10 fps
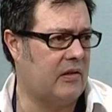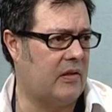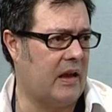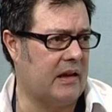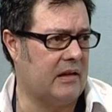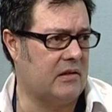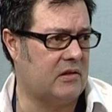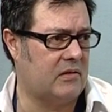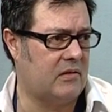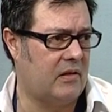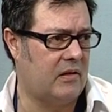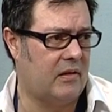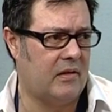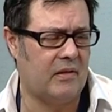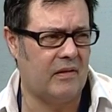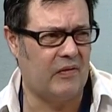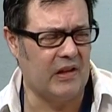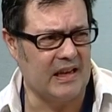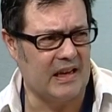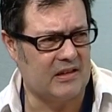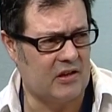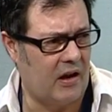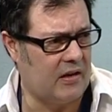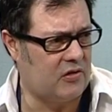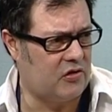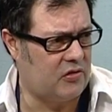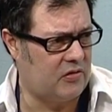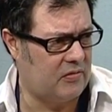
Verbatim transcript: things, feeling a touch.